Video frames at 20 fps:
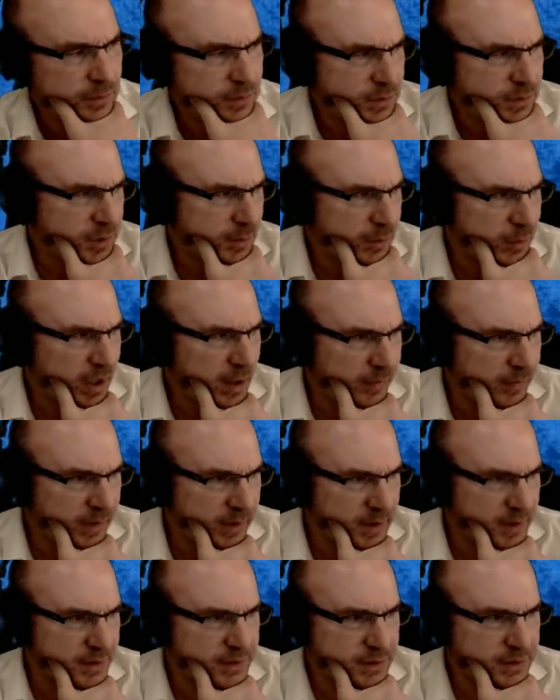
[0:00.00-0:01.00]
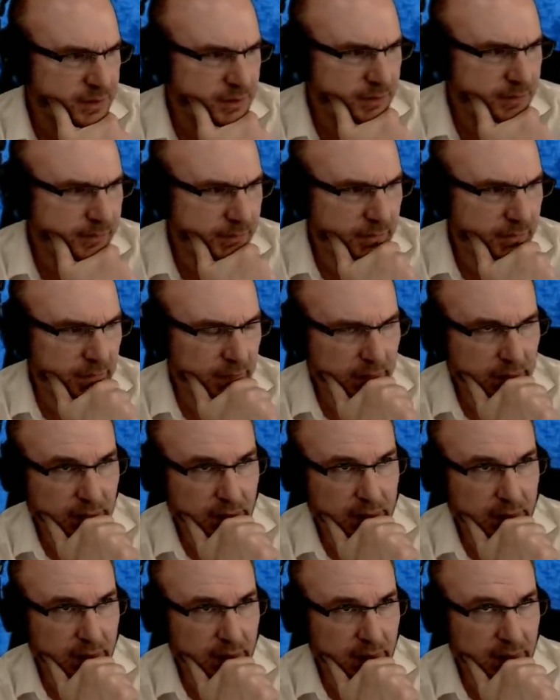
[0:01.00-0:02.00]
to prep this
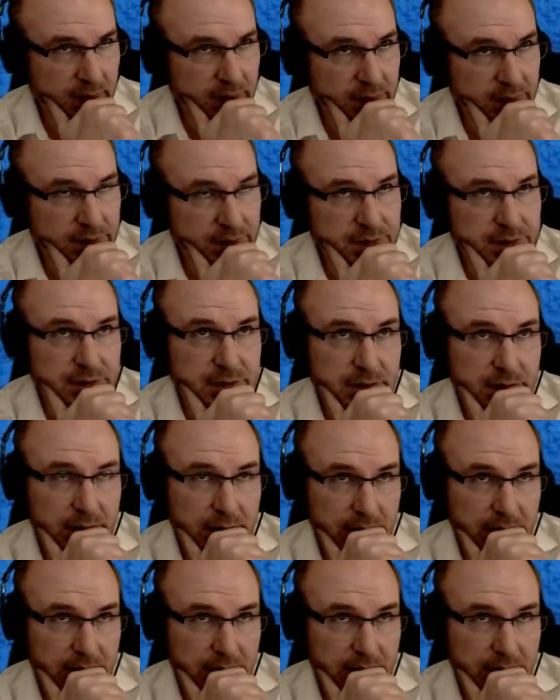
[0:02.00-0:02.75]
is